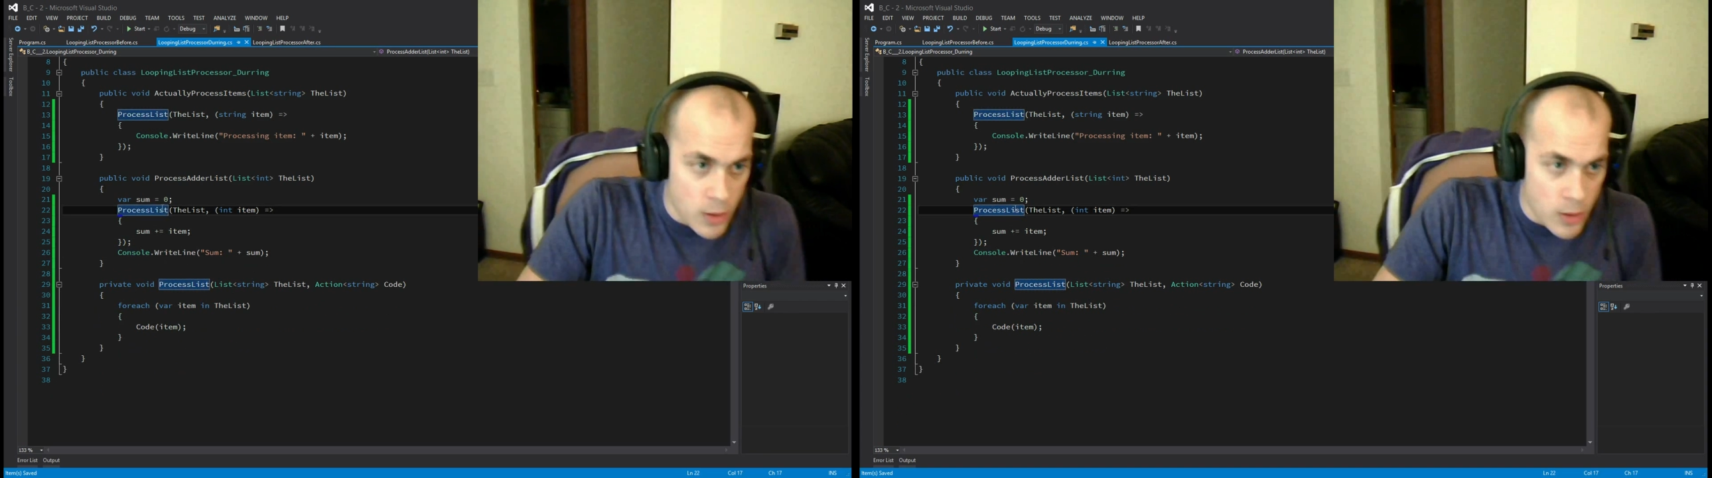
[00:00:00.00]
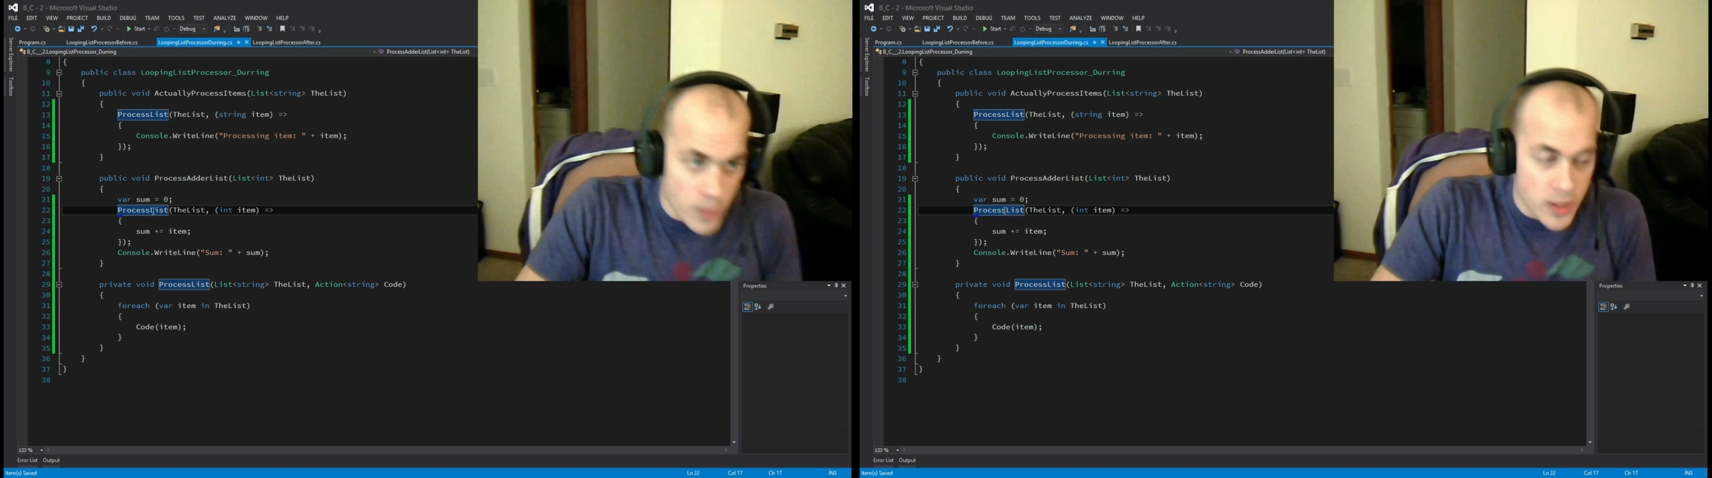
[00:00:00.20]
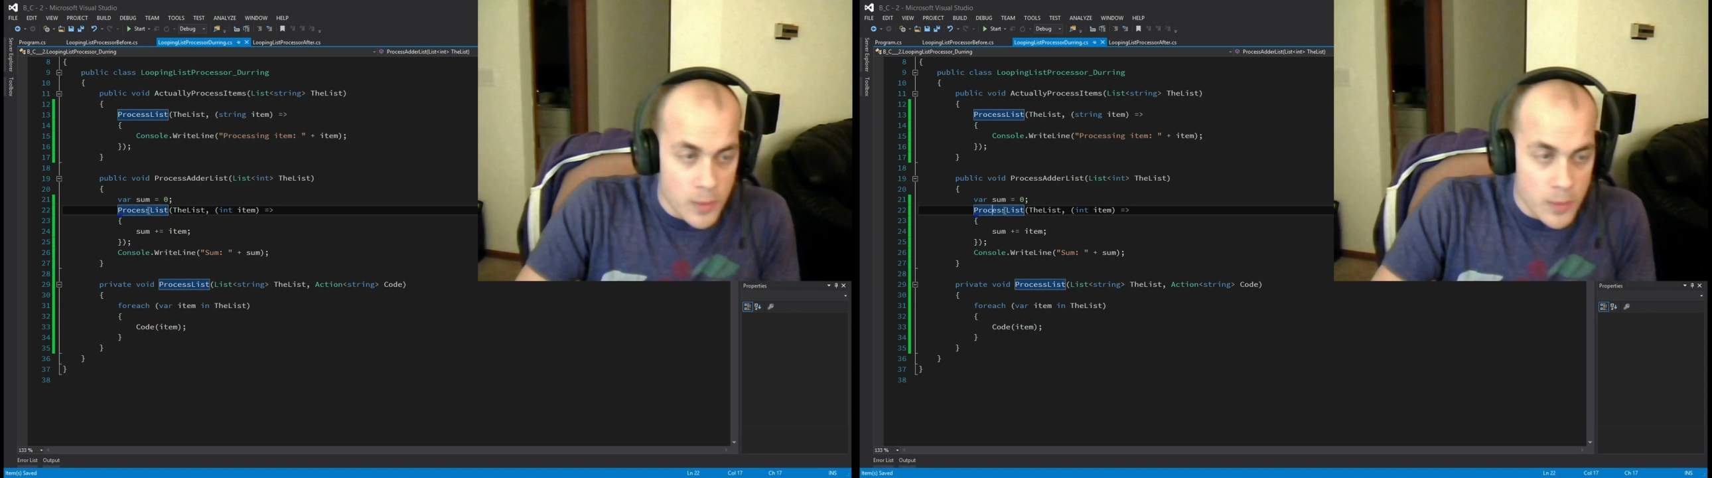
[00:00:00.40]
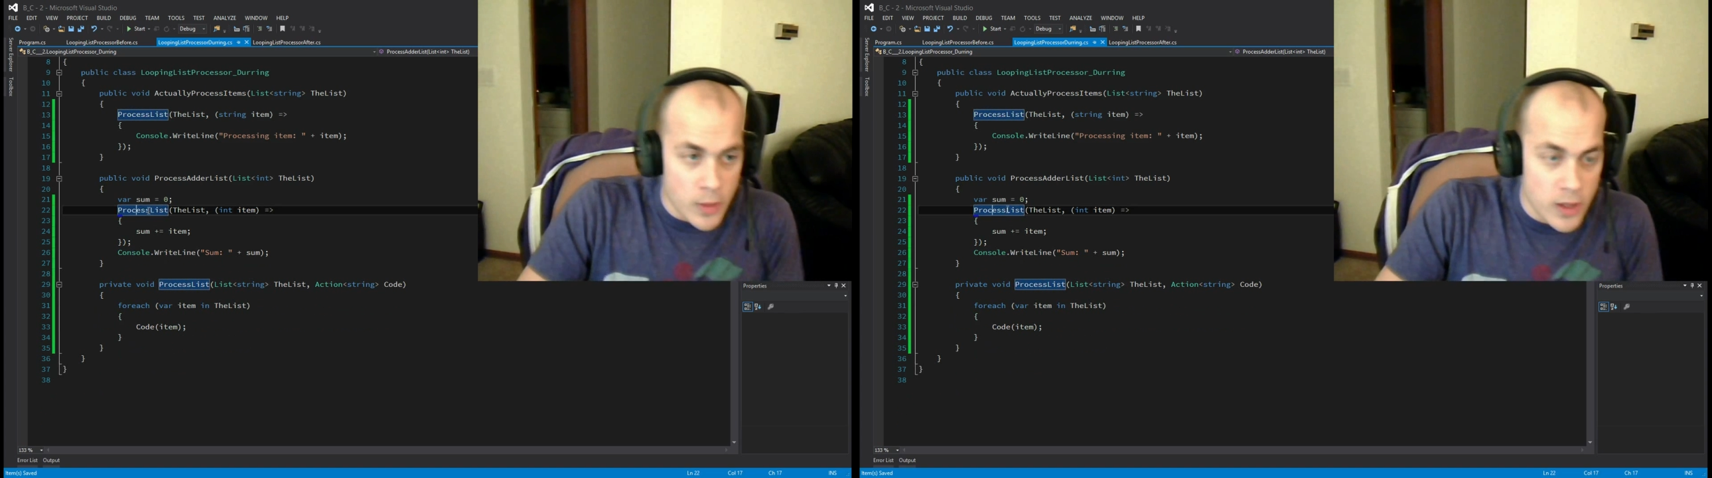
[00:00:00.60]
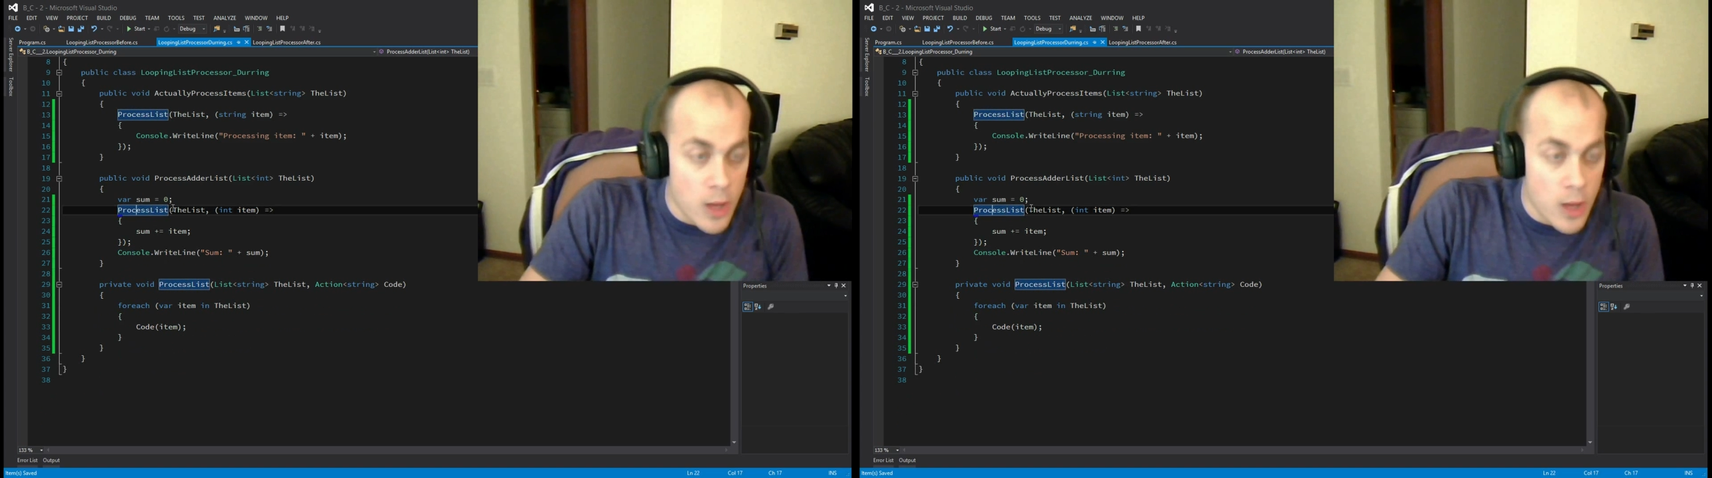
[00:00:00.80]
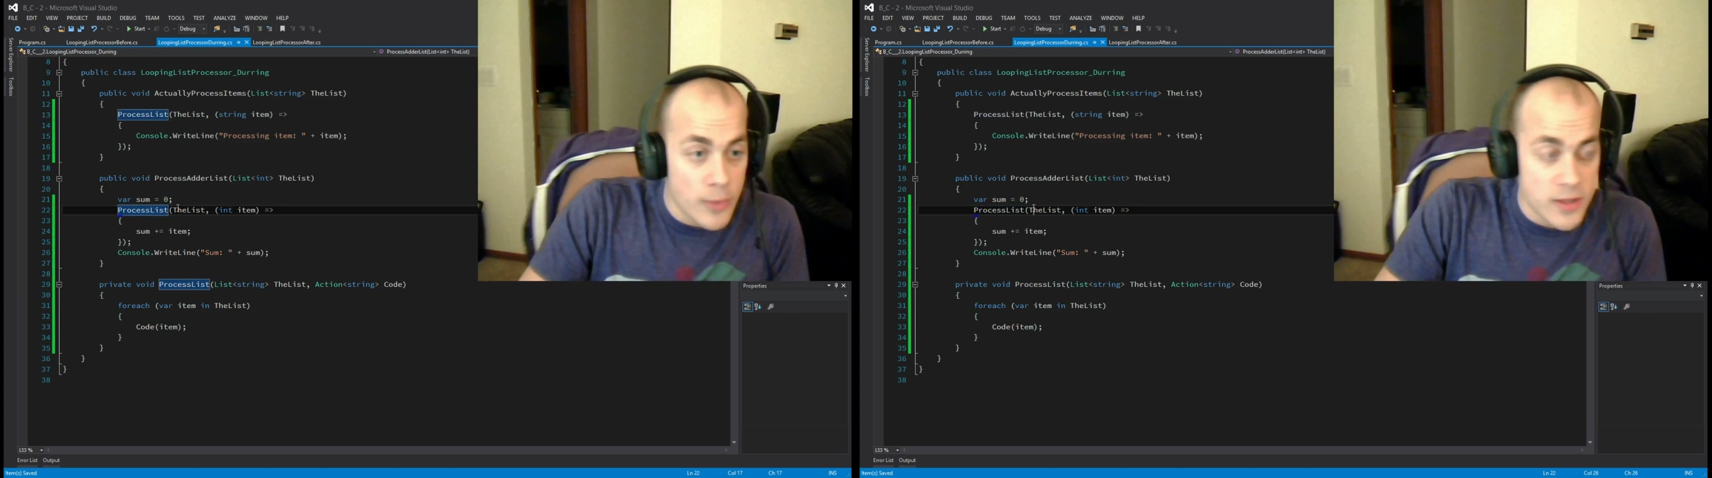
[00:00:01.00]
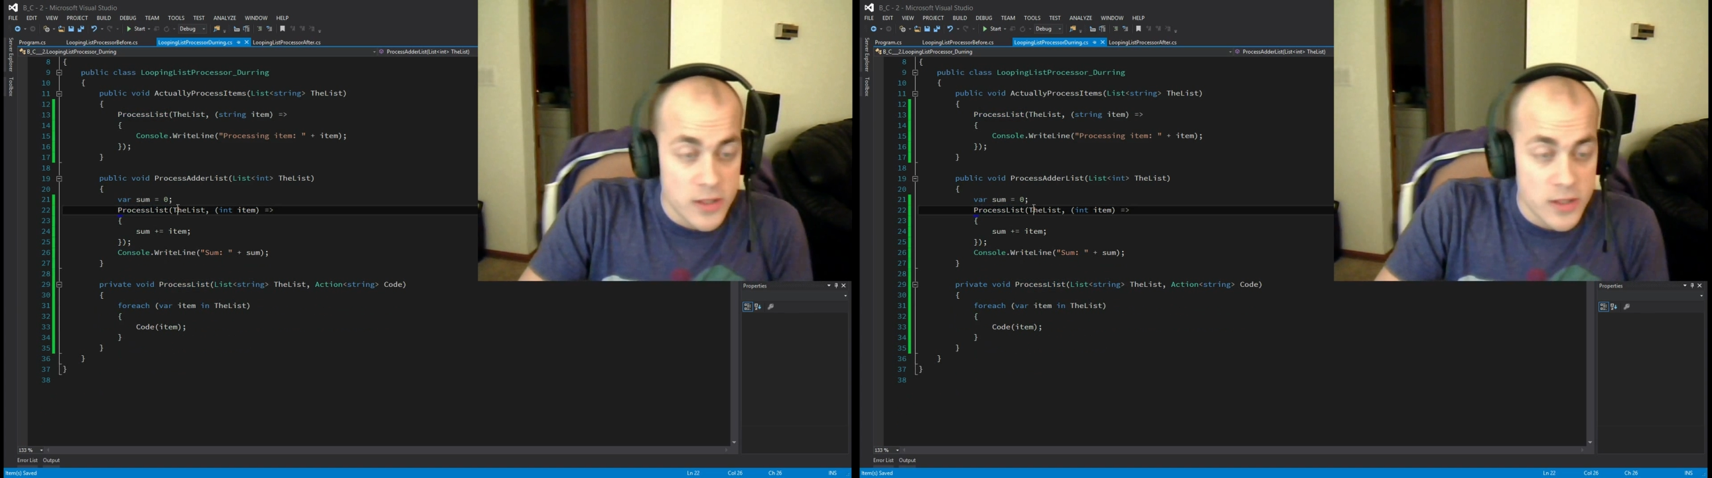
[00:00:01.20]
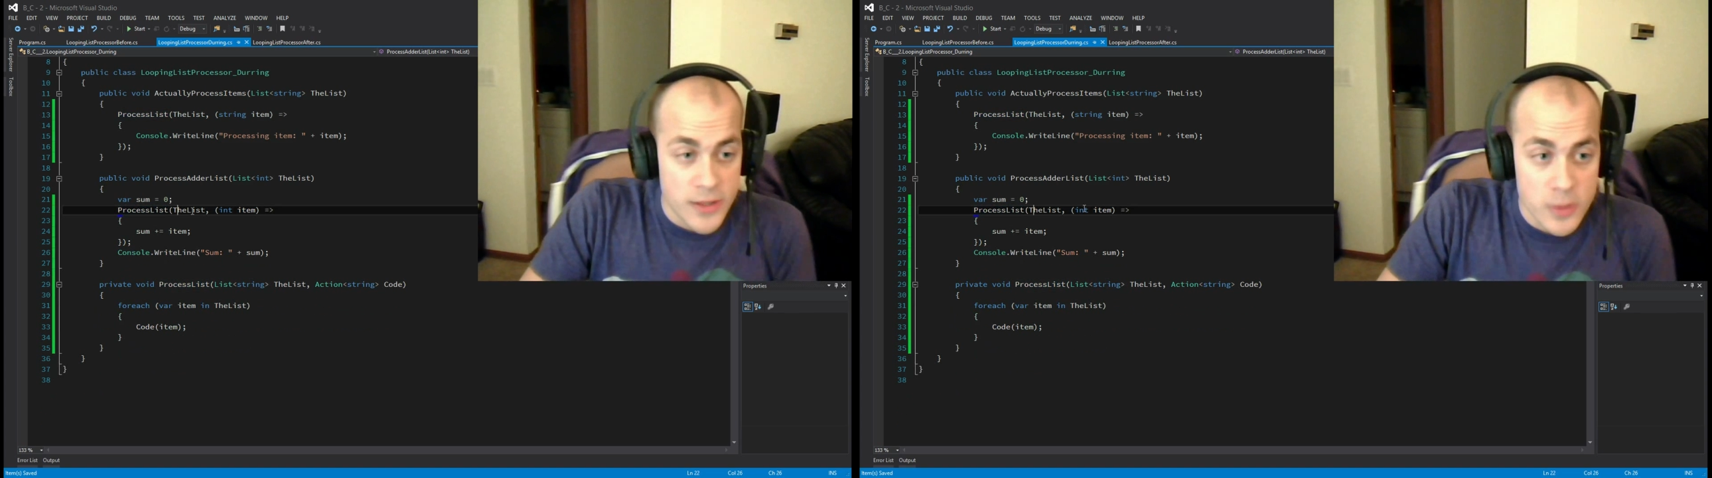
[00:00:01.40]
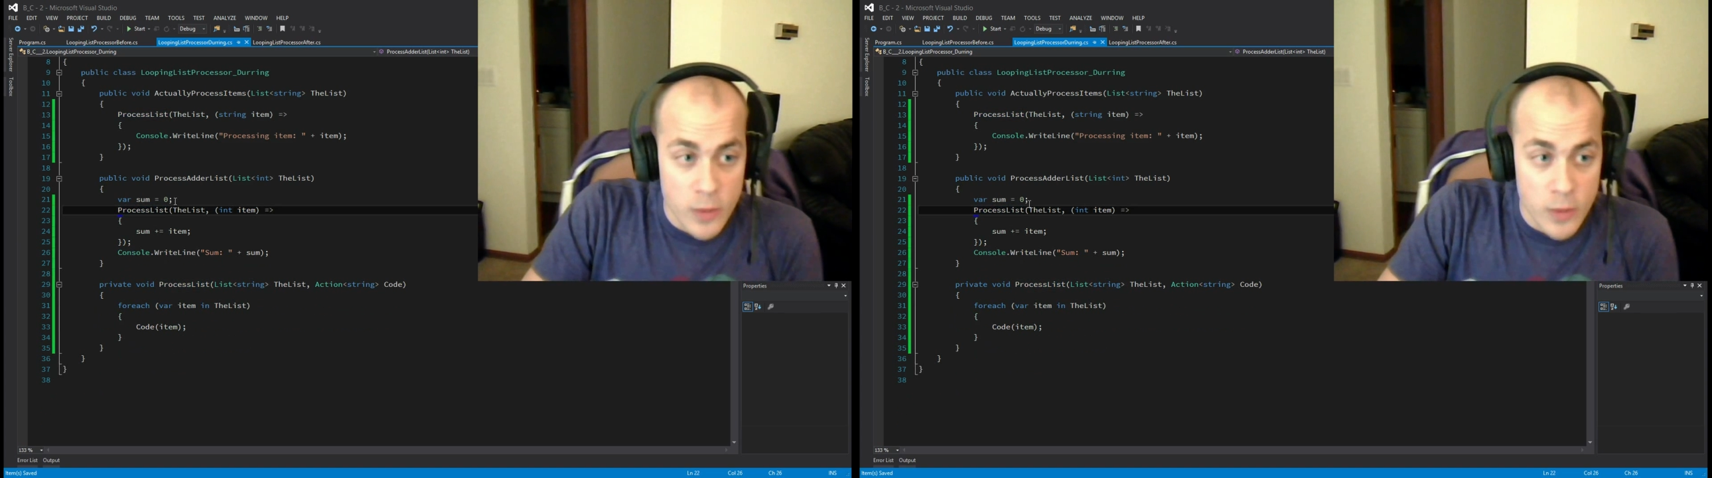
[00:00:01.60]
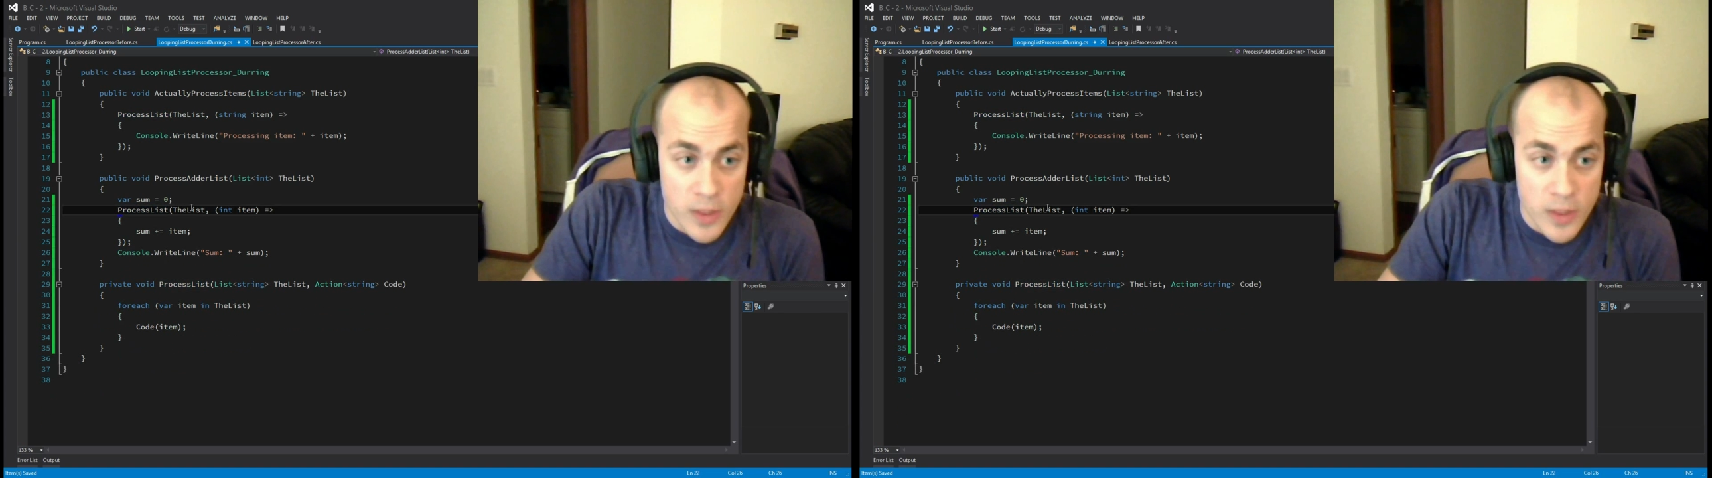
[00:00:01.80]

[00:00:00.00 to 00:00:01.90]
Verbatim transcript: or oh, we're gonna we're gonna call process list.